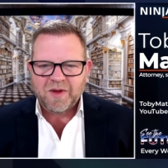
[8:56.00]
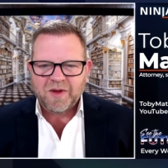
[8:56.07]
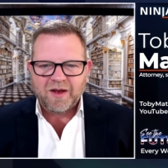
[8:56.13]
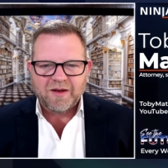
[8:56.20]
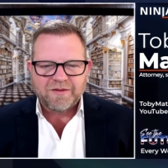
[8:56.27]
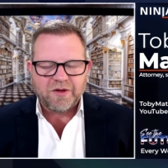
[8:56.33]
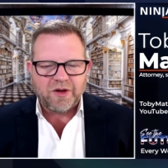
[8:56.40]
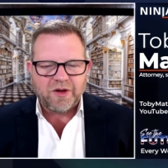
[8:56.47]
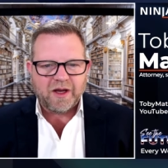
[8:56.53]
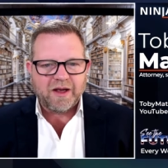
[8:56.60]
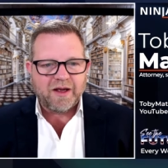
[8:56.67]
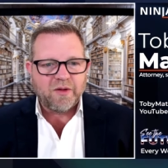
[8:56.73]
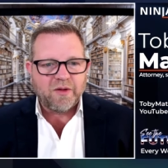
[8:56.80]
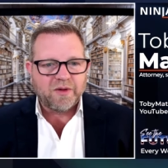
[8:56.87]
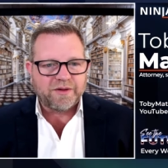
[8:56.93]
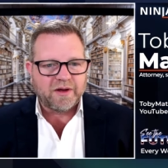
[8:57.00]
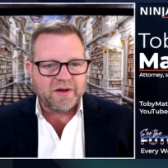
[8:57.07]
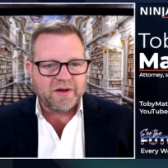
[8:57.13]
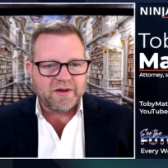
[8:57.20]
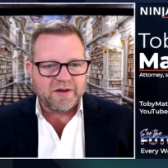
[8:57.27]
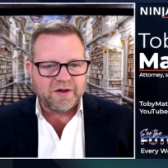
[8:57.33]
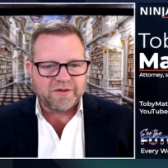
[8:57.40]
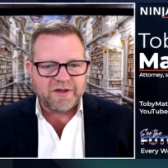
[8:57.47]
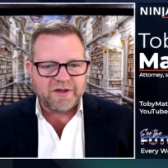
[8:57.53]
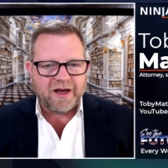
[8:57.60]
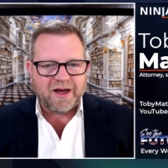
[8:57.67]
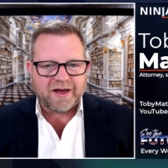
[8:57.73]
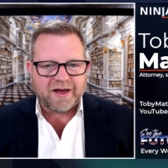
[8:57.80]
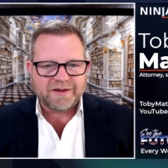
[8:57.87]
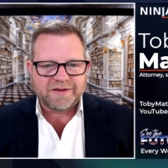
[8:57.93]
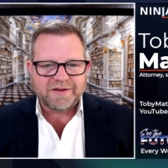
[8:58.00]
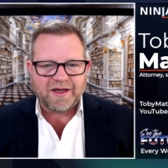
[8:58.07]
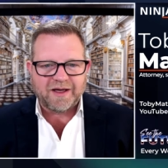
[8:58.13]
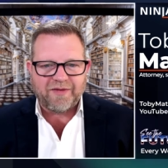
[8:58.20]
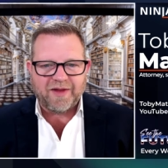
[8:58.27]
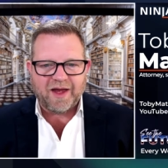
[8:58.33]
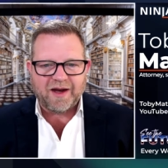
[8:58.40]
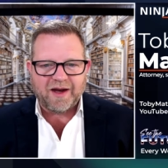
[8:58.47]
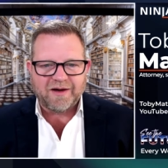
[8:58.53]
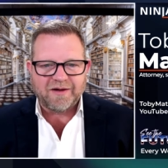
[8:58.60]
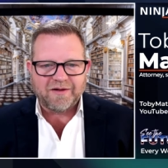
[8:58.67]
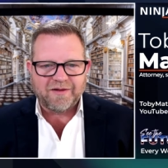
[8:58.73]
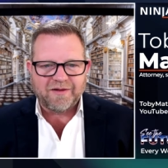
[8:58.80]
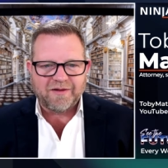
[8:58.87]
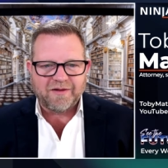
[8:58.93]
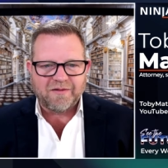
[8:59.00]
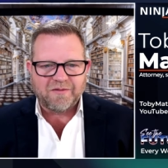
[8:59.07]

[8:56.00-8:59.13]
so you get hit with a uh, your tax and then